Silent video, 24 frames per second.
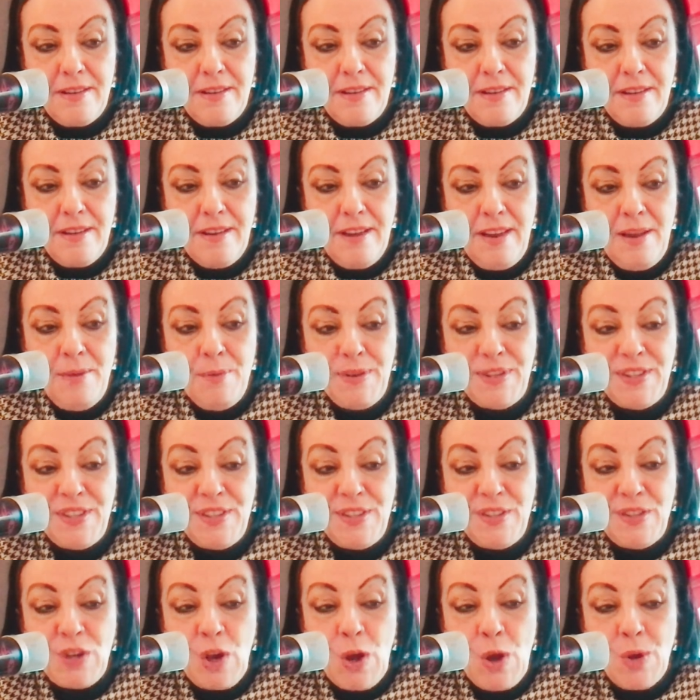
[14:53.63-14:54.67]
He was a
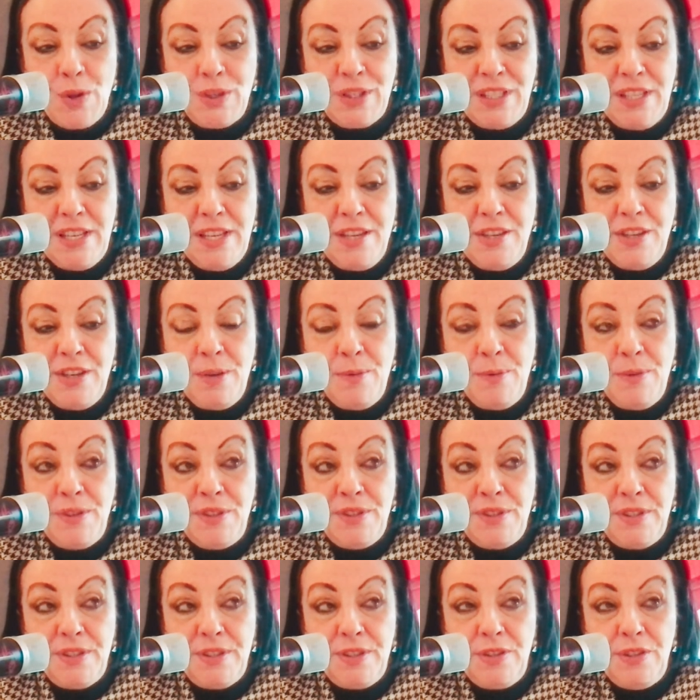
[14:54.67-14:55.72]
star seed. He
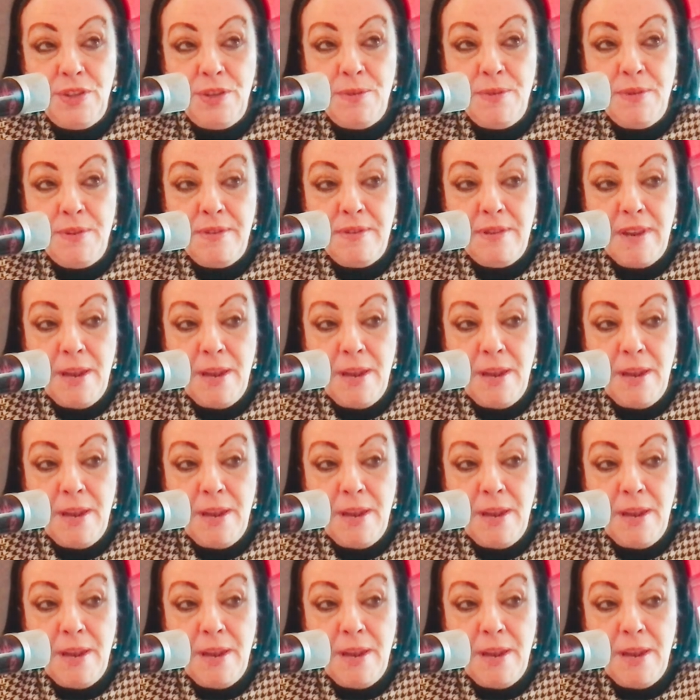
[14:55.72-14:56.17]
was doing,